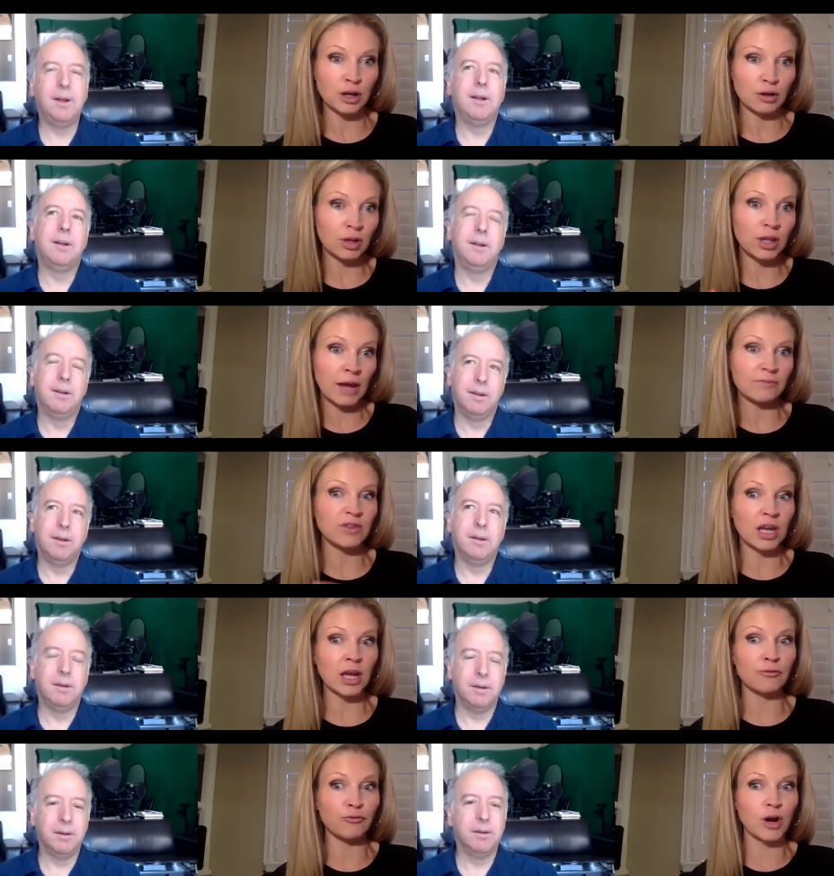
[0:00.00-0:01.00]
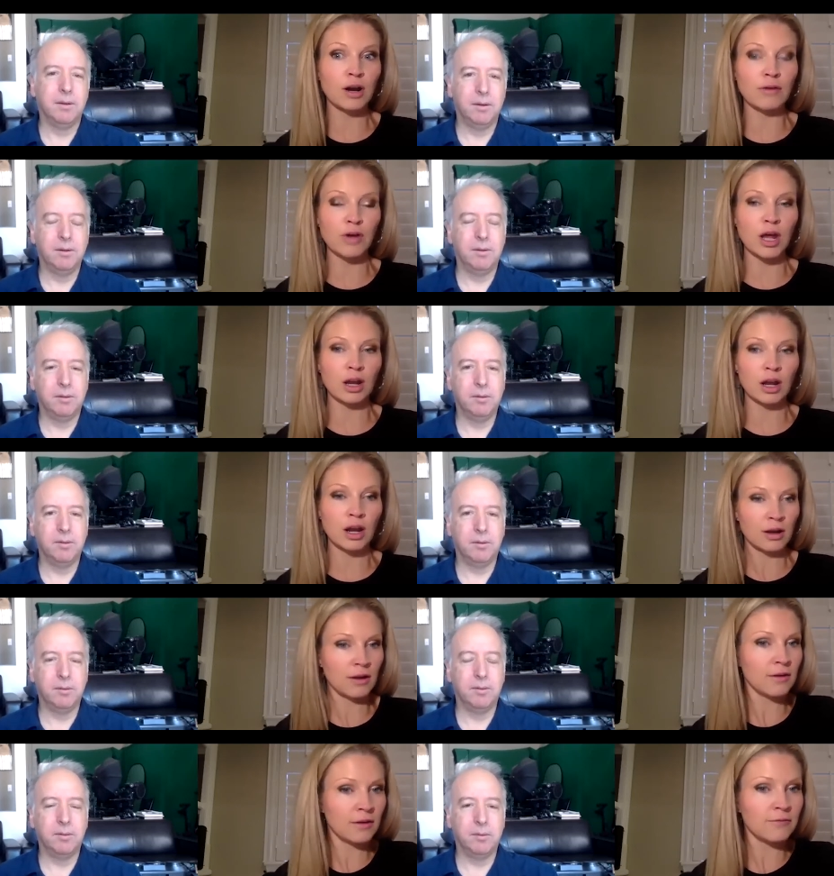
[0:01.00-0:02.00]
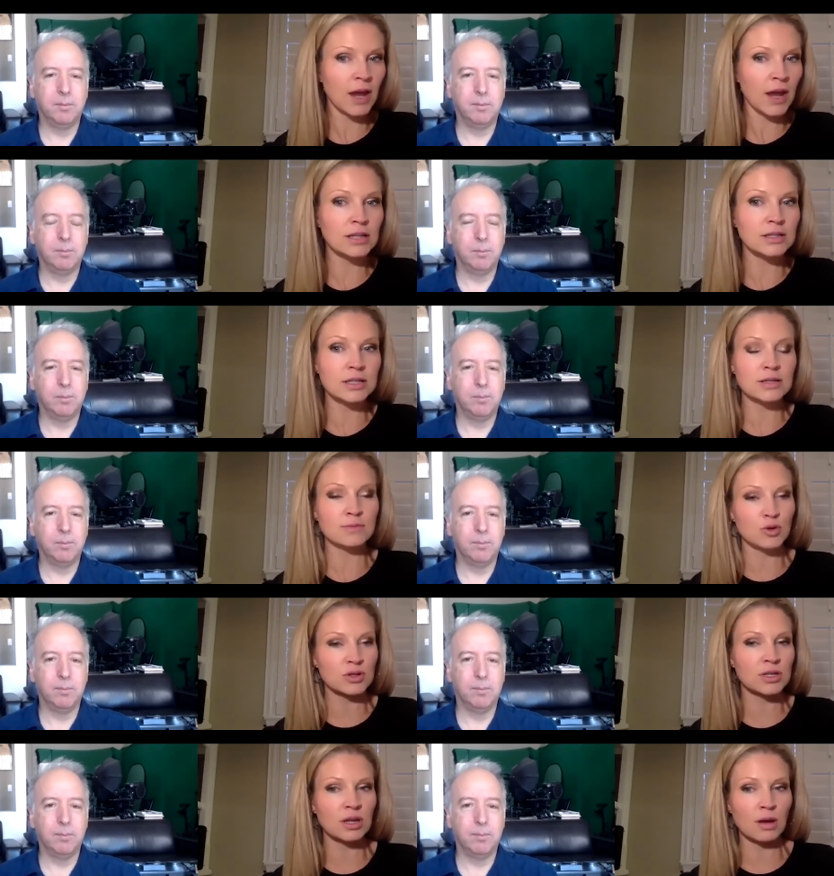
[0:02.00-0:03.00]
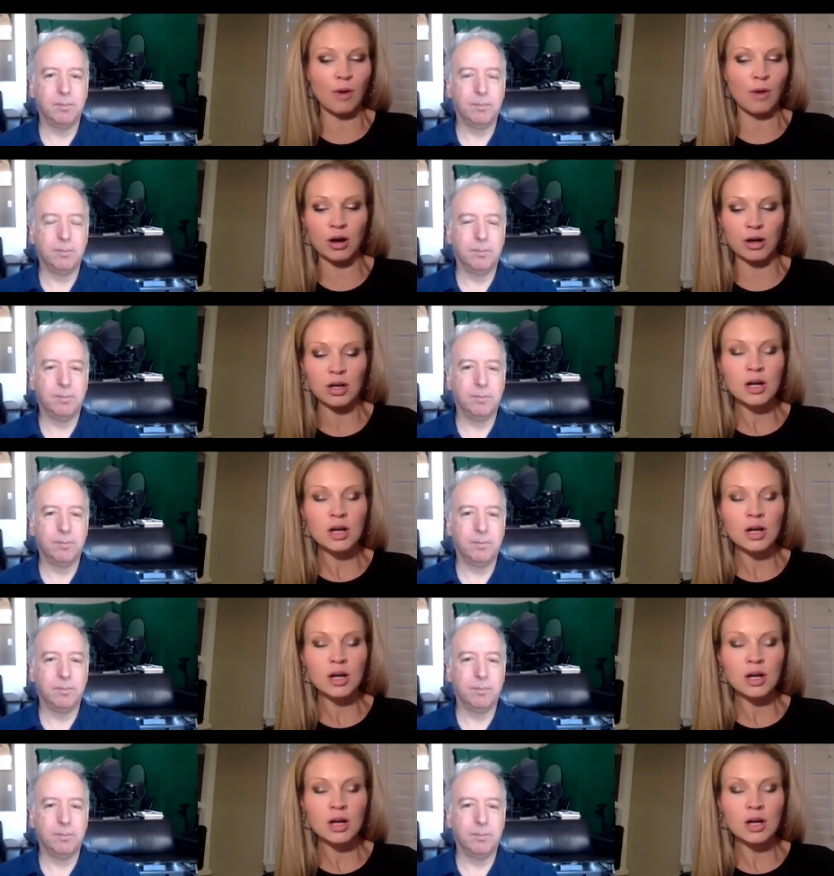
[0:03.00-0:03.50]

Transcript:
Speaker 1: You really have to get in front of it in advance because most of them aren't.